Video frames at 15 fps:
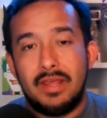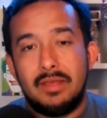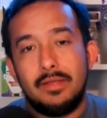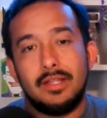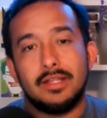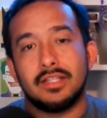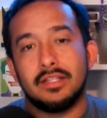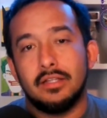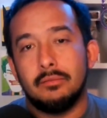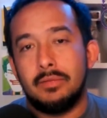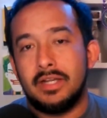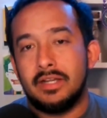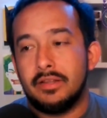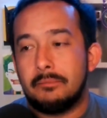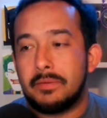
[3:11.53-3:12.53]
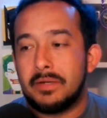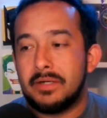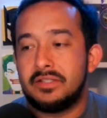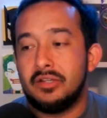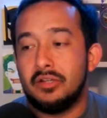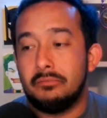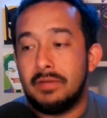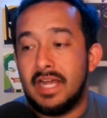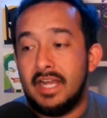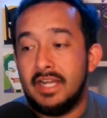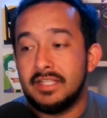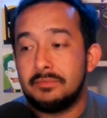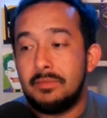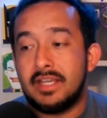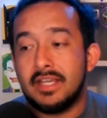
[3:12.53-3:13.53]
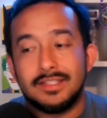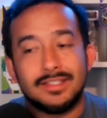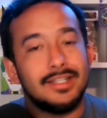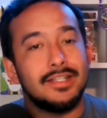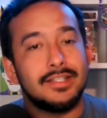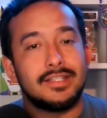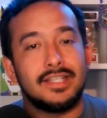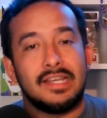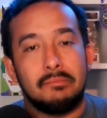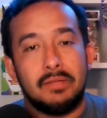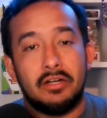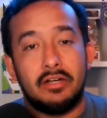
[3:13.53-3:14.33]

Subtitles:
maybe it's a little bit of the personal bias because it is St.